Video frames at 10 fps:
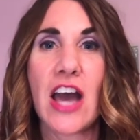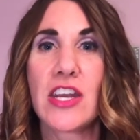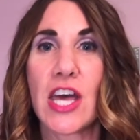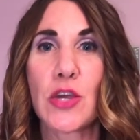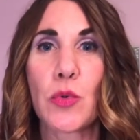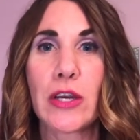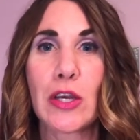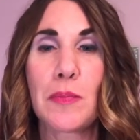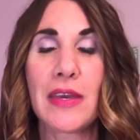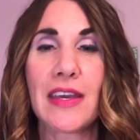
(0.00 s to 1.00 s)
Another one
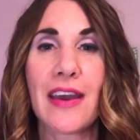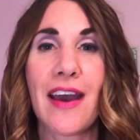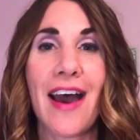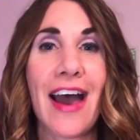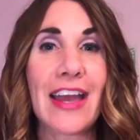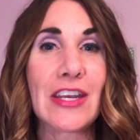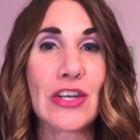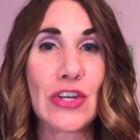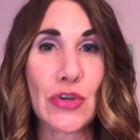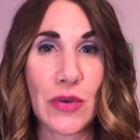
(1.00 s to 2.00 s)
could be, I
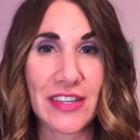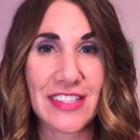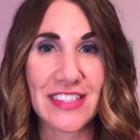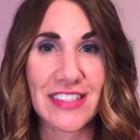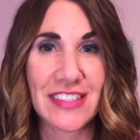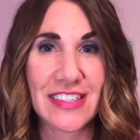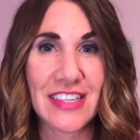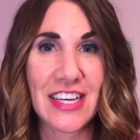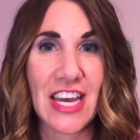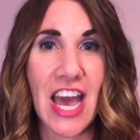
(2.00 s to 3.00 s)
knew it.
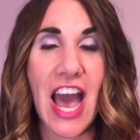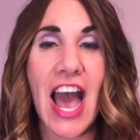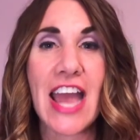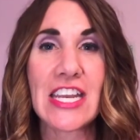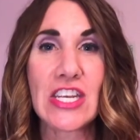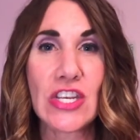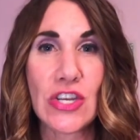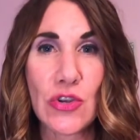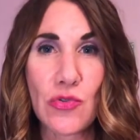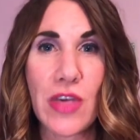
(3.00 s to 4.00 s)
I
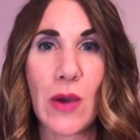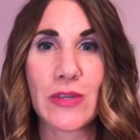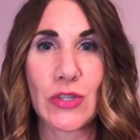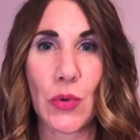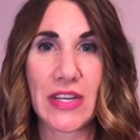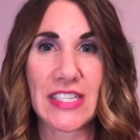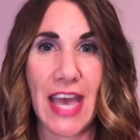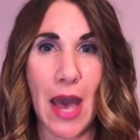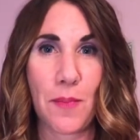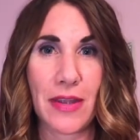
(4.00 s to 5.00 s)
knew that was going to
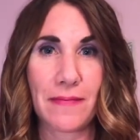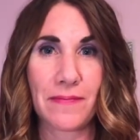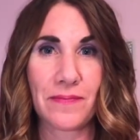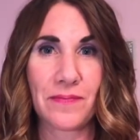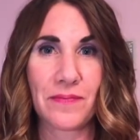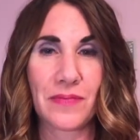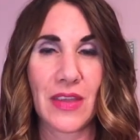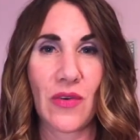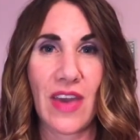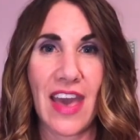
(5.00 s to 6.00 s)
happen.
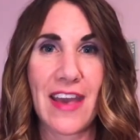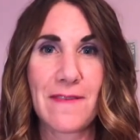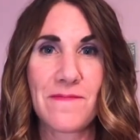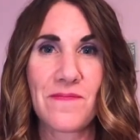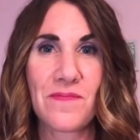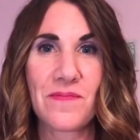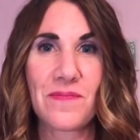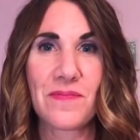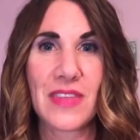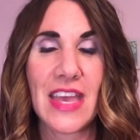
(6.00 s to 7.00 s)
Okay?
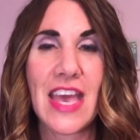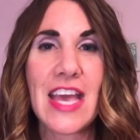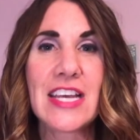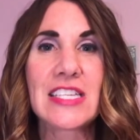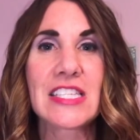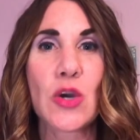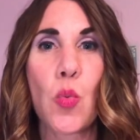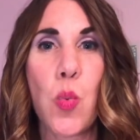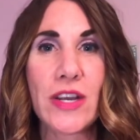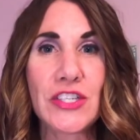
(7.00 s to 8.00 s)
So,
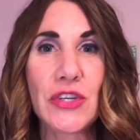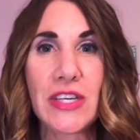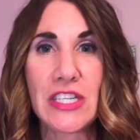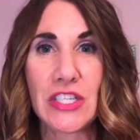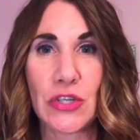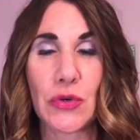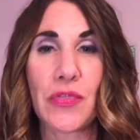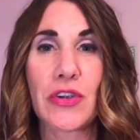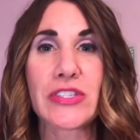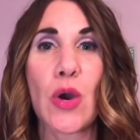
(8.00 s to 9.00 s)
what you can
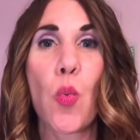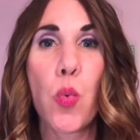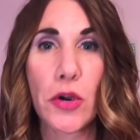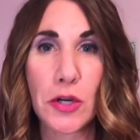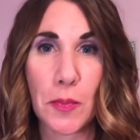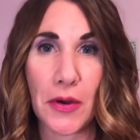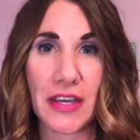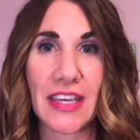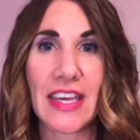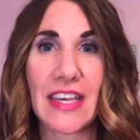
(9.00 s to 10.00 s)
do, there's a
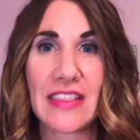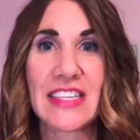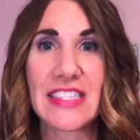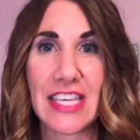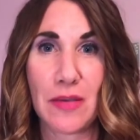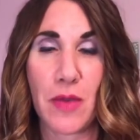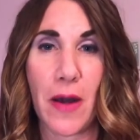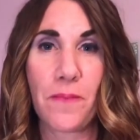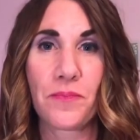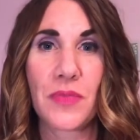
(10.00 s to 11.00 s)
workbook in this
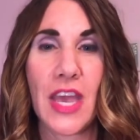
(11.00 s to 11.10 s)
email.